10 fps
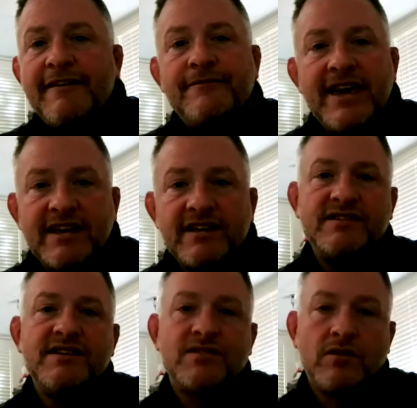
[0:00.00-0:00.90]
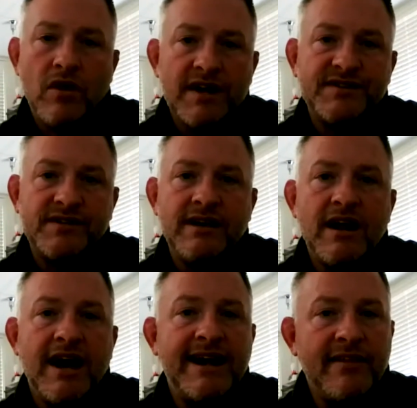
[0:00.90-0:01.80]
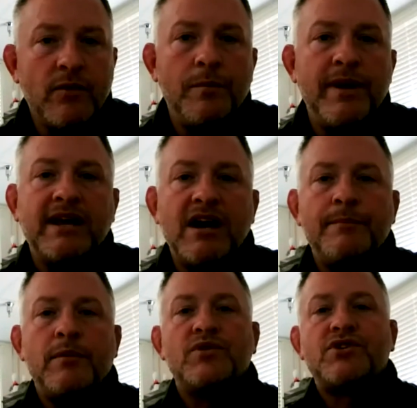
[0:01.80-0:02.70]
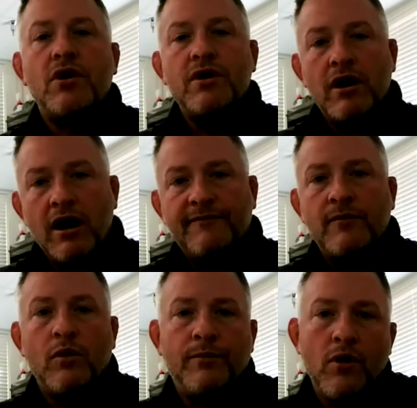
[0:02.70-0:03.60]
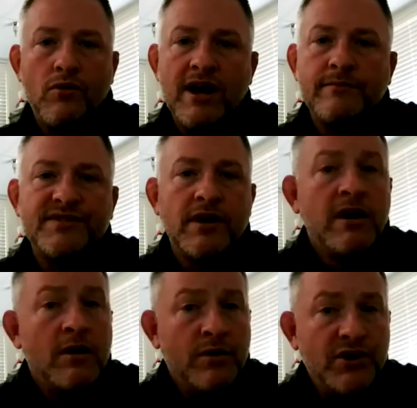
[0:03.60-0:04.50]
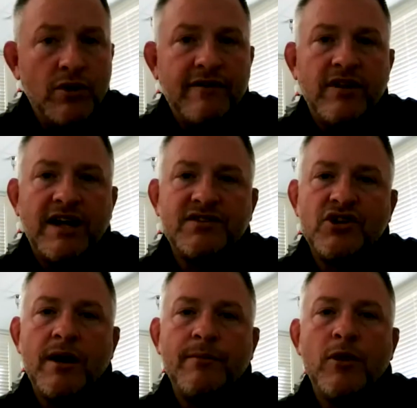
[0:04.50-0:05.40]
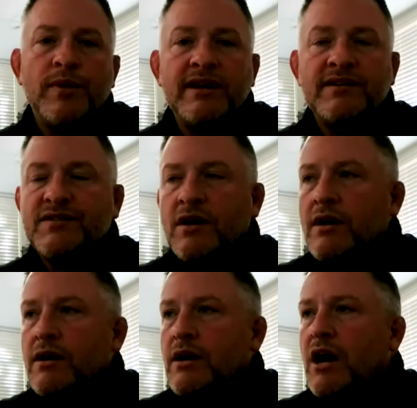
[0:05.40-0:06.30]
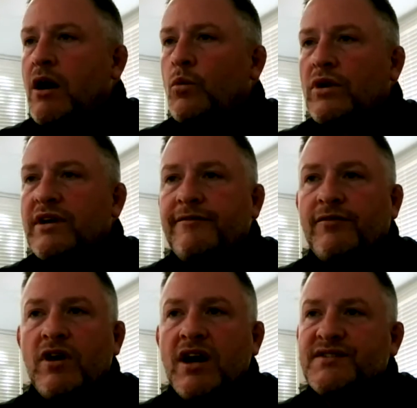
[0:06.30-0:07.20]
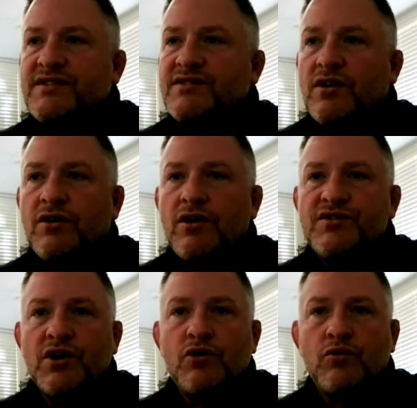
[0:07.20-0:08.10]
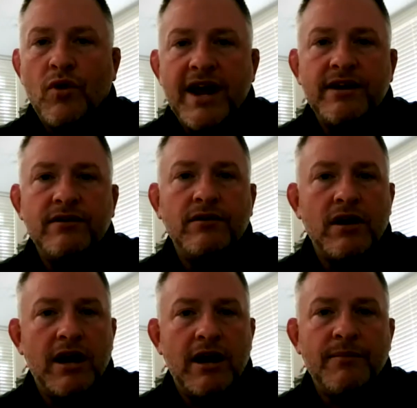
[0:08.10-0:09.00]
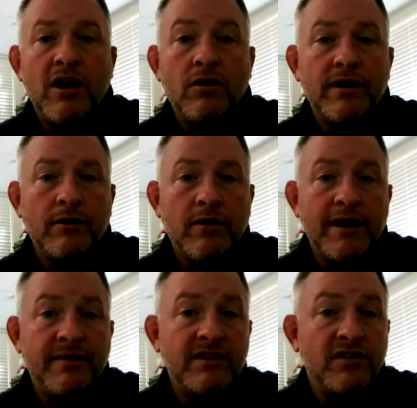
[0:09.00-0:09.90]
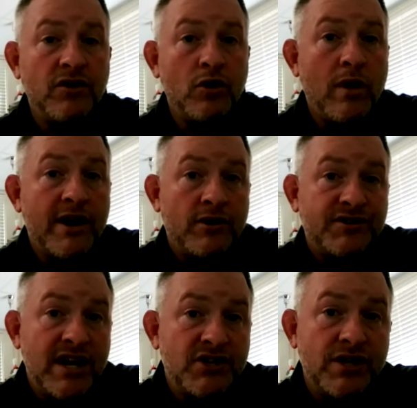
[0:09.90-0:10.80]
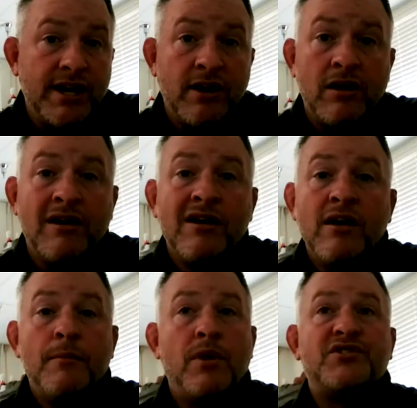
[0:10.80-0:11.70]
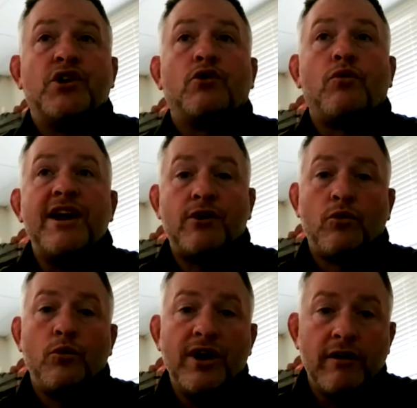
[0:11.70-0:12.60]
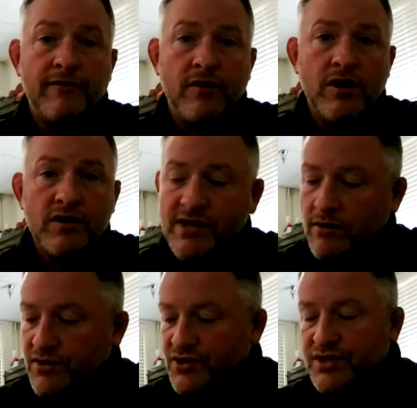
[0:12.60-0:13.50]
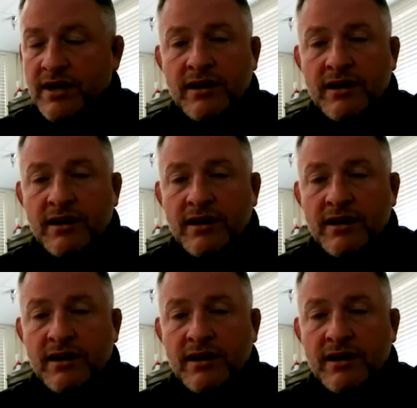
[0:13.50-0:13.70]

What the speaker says: vacancies across N9 now that we're picking up and we're starting to offer more programs. We do have lots of job openings. Working for us is a great, not only a great thing to do while you're stationed here, but it's a great career for those that are interested